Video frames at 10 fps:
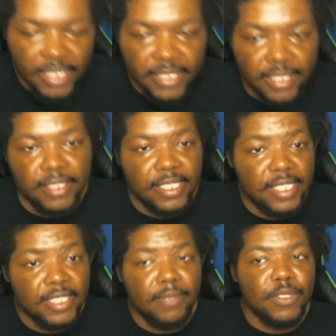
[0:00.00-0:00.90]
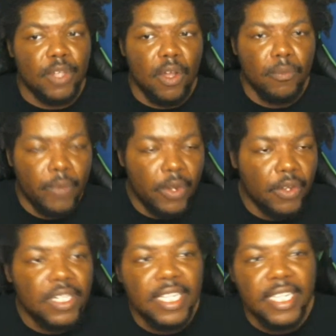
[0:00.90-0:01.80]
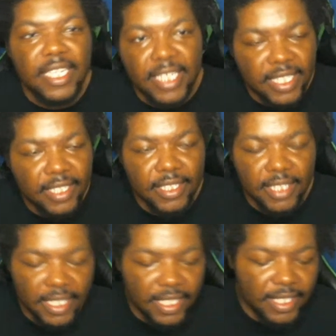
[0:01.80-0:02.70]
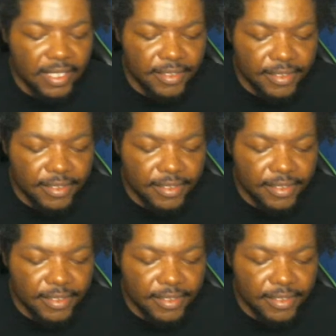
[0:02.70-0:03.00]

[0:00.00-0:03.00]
So since he was off world, he uh